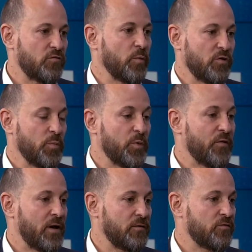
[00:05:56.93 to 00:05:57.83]
So we do
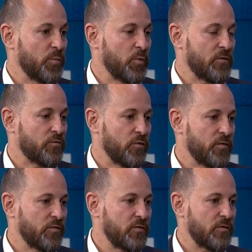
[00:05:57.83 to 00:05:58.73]
provide supportive
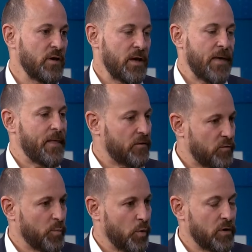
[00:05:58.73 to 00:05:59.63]
services, and that's
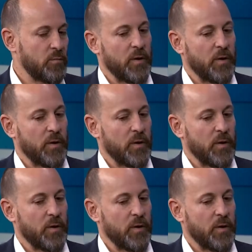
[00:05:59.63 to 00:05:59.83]
important.